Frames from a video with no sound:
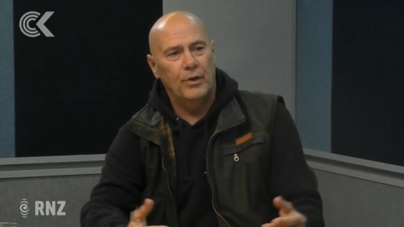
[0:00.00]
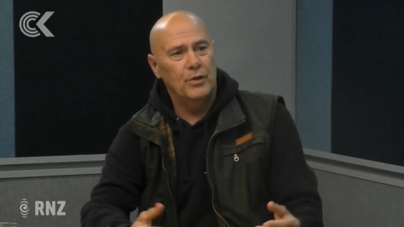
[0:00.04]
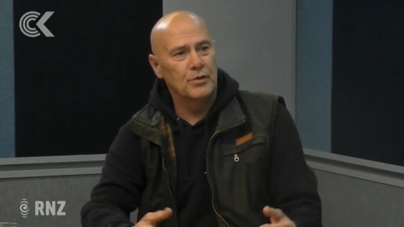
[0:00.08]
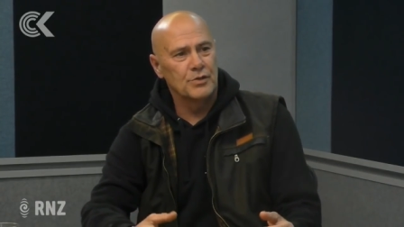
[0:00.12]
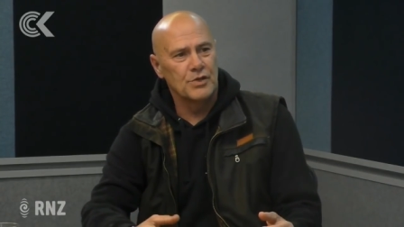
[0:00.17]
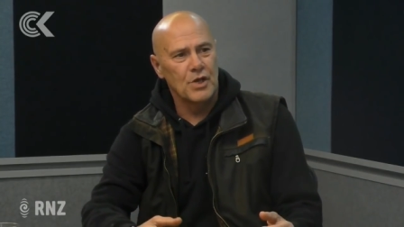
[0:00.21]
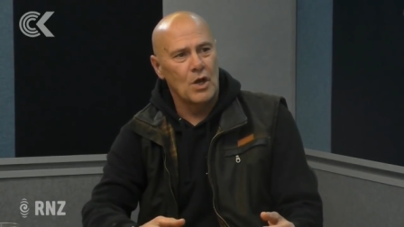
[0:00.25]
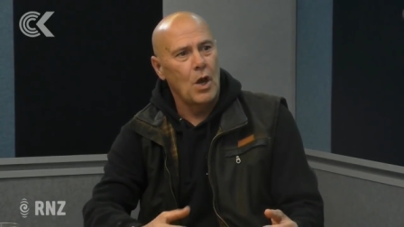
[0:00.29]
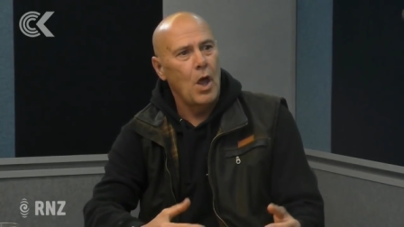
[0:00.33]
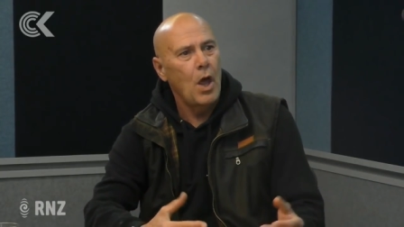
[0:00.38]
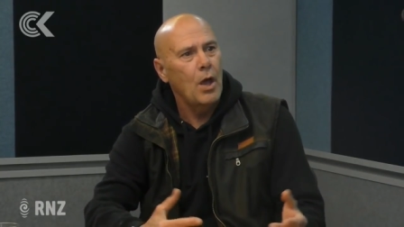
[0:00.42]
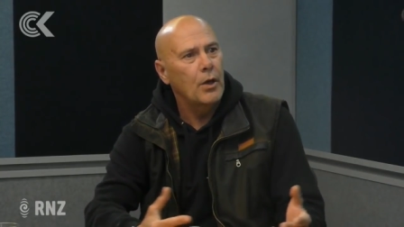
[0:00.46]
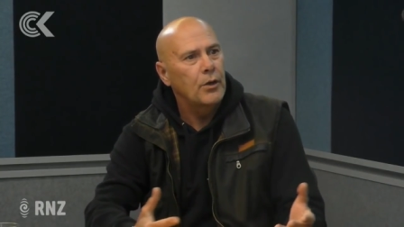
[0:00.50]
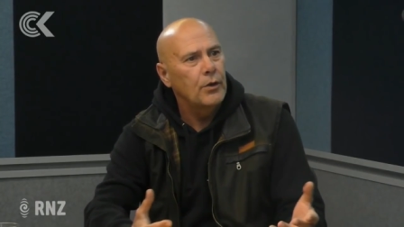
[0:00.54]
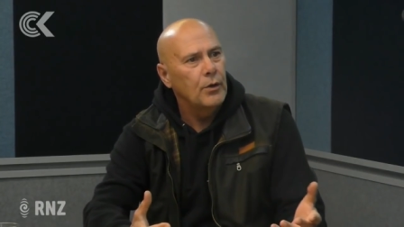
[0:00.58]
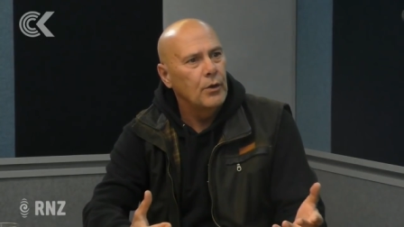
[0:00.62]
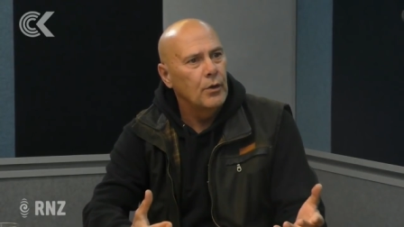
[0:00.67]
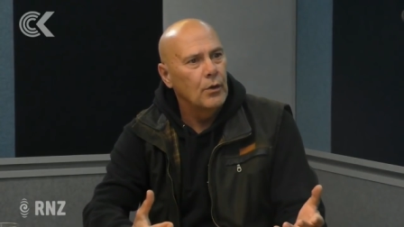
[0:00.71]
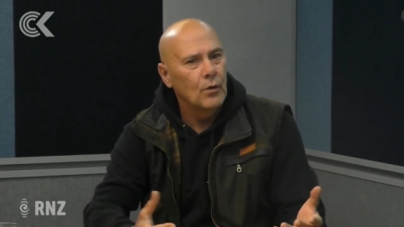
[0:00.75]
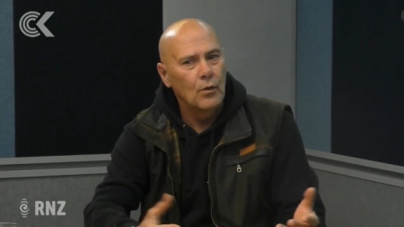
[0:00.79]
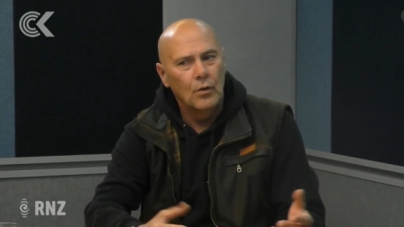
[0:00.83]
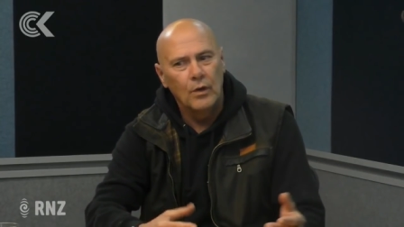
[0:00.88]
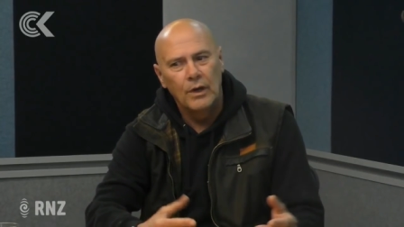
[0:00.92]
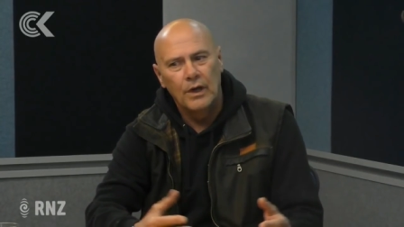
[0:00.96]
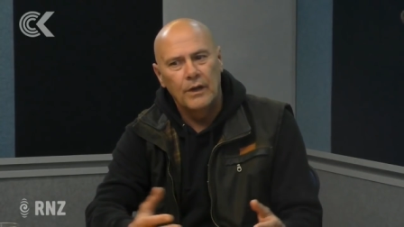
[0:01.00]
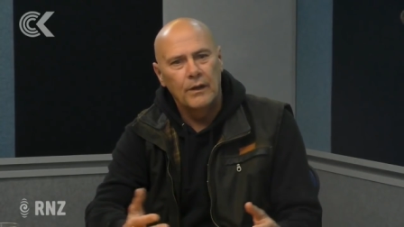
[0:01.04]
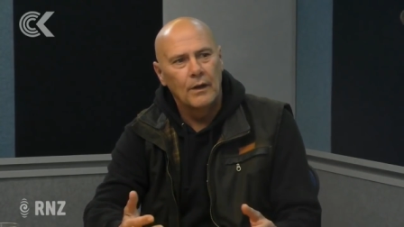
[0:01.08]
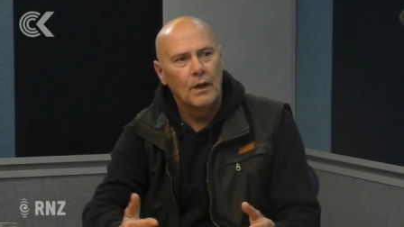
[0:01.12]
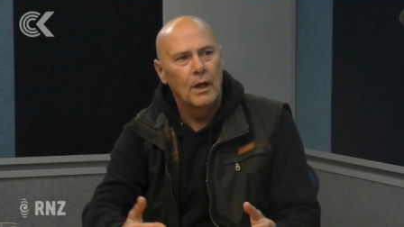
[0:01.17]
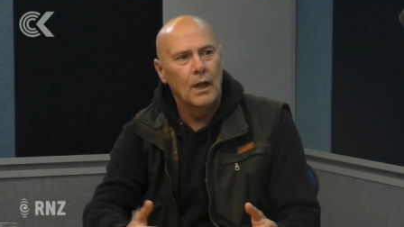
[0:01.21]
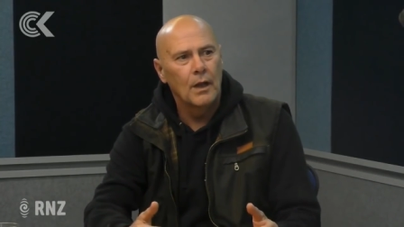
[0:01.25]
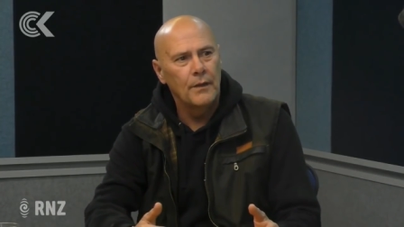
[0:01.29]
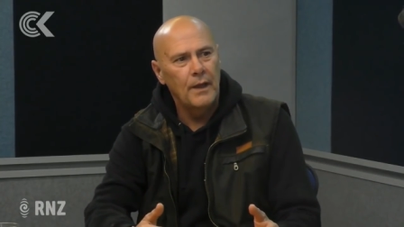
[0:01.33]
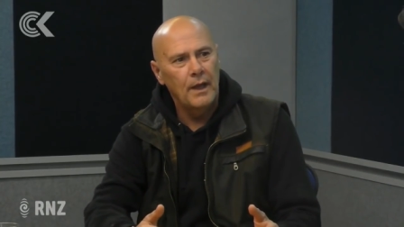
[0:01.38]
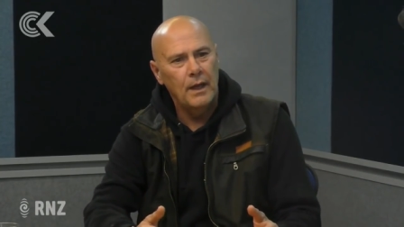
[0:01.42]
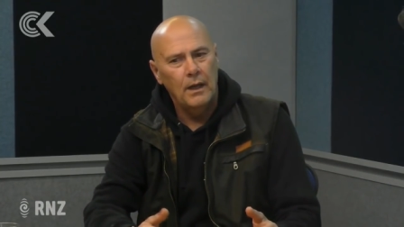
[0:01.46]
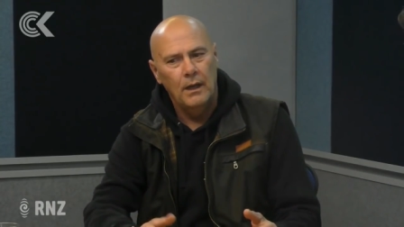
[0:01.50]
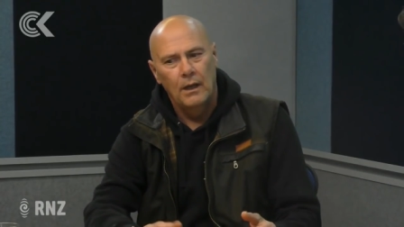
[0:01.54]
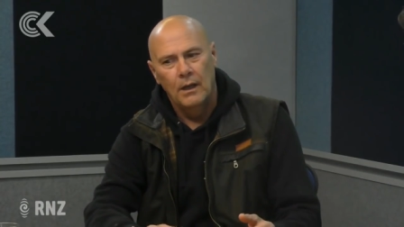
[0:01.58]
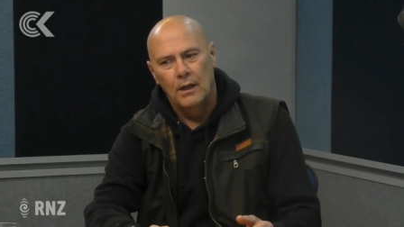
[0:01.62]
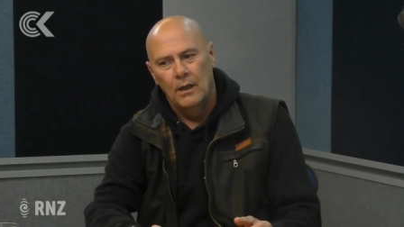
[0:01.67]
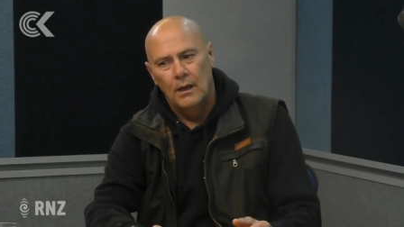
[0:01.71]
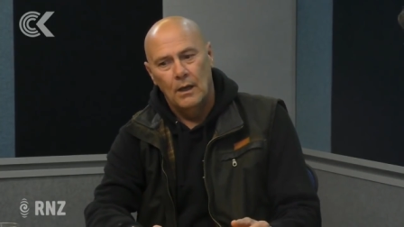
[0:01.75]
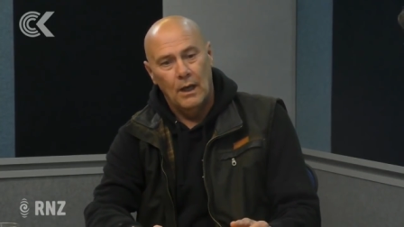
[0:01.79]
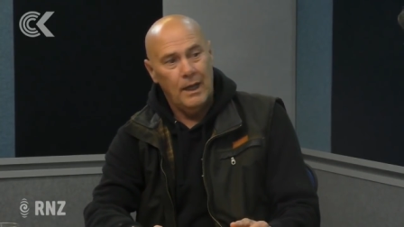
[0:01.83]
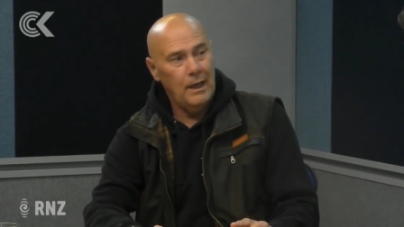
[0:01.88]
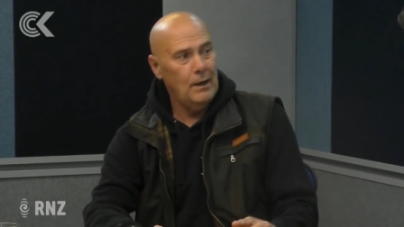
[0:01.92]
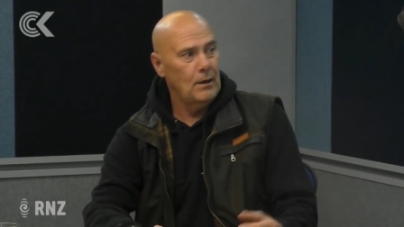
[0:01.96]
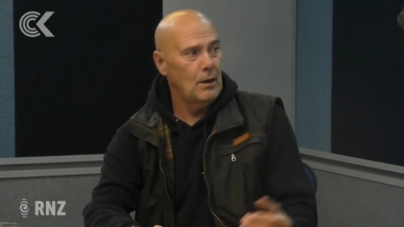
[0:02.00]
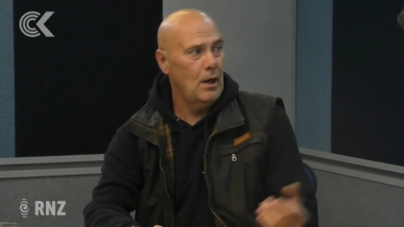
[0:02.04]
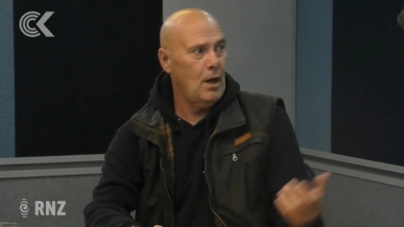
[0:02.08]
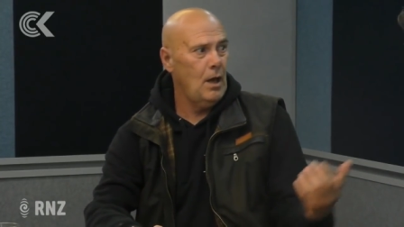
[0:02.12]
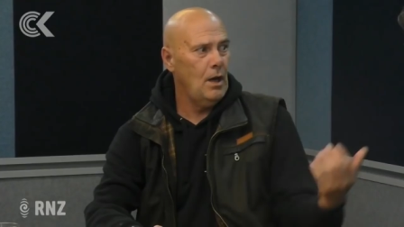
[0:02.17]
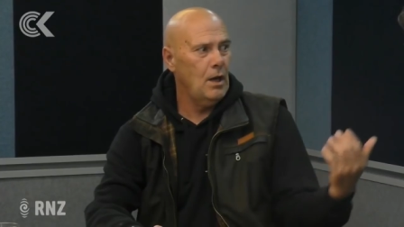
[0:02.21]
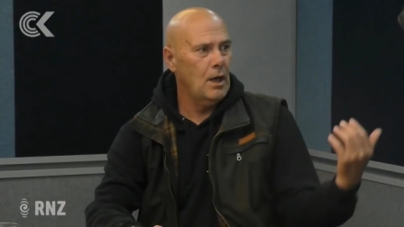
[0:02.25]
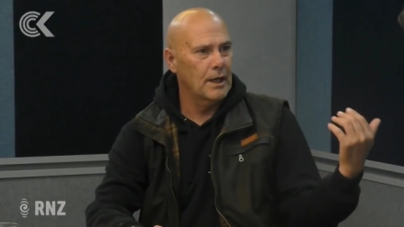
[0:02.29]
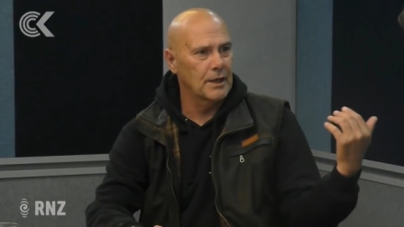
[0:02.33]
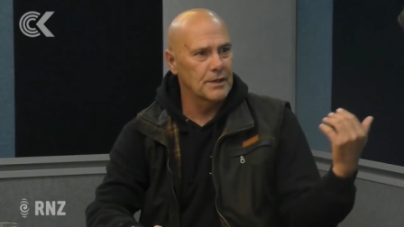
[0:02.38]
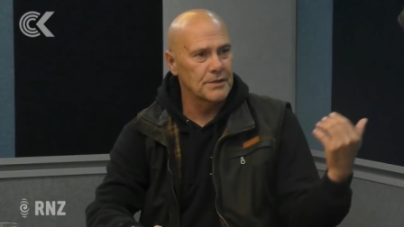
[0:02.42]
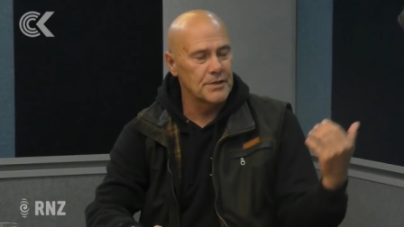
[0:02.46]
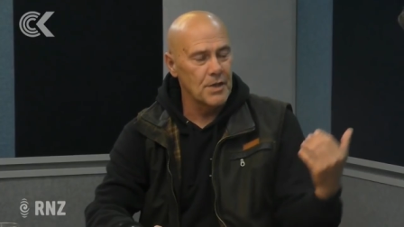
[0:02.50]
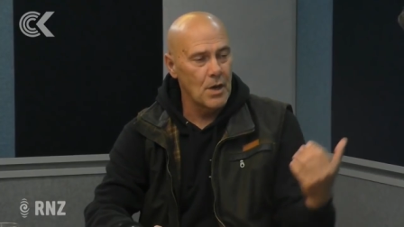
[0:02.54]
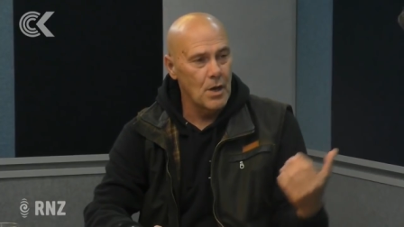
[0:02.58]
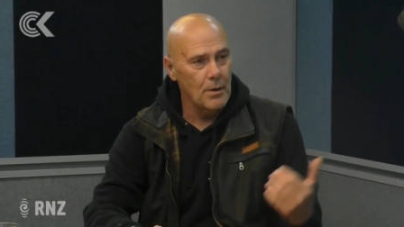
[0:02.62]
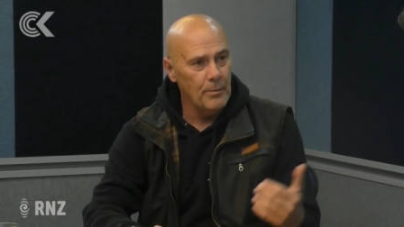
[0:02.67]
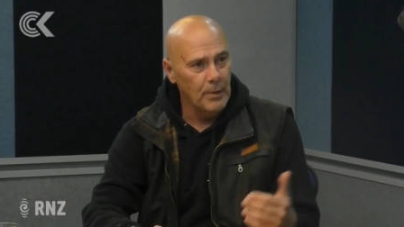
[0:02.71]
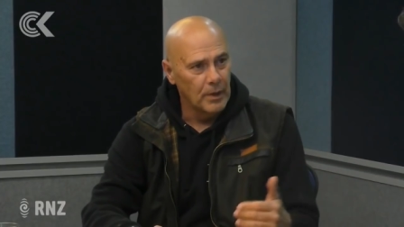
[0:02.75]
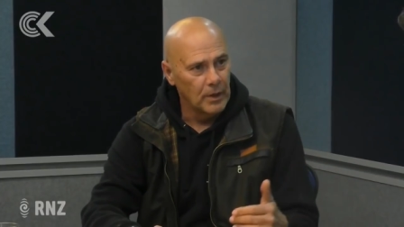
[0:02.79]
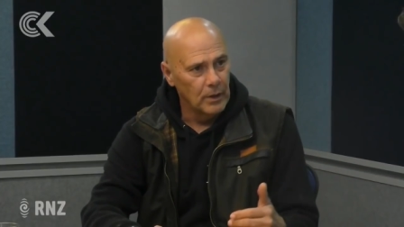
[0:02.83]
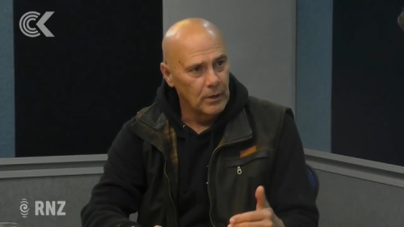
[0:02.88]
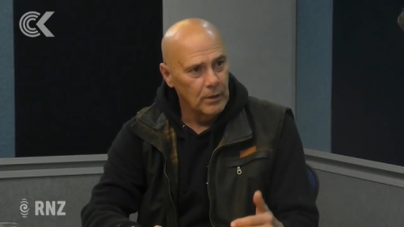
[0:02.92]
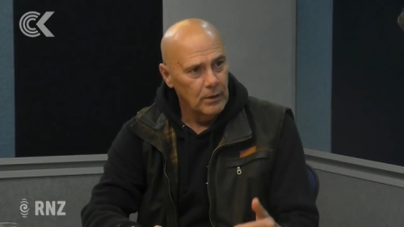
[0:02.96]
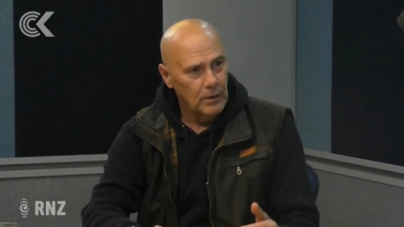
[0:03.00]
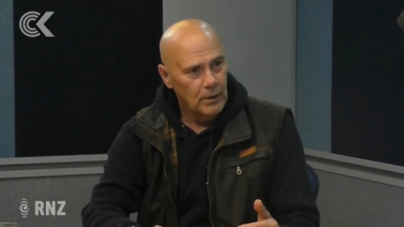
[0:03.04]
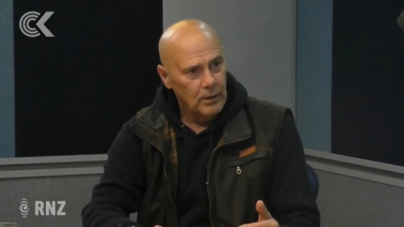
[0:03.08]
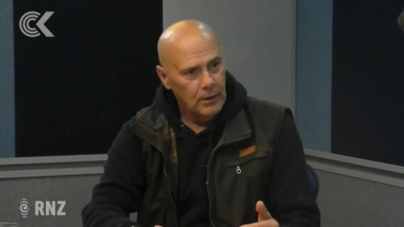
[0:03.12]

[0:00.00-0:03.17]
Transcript: because I like her or anything like that. Hell, I like Simon.